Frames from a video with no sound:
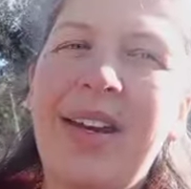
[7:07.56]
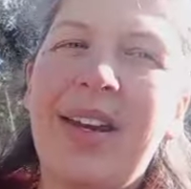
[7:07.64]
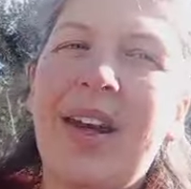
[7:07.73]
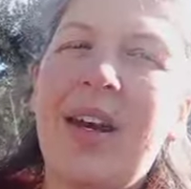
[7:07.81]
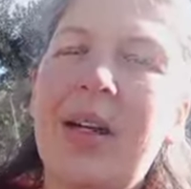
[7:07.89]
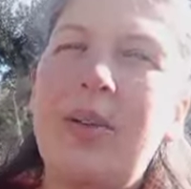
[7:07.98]

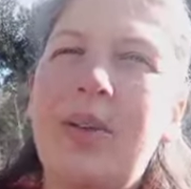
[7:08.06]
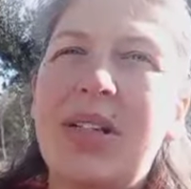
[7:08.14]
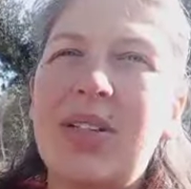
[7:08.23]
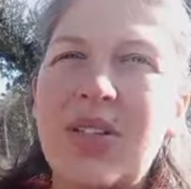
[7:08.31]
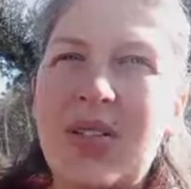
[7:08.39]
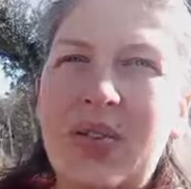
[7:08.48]
You know,
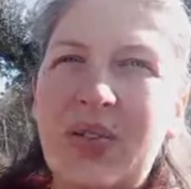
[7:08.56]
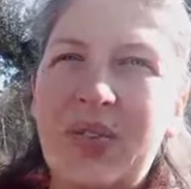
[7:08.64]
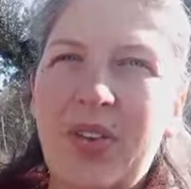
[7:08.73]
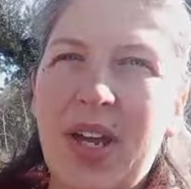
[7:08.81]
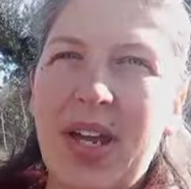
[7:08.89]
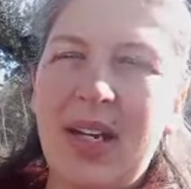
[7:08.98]
he doesn't
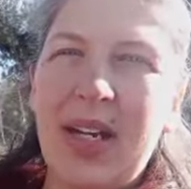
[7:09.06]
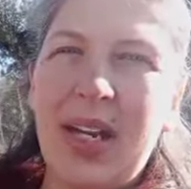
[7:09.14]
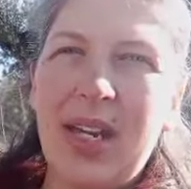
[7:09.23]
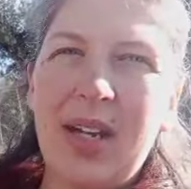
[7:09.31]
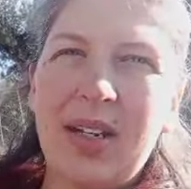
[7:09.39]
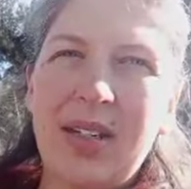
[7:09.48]
fit in
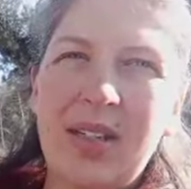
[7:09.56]
here.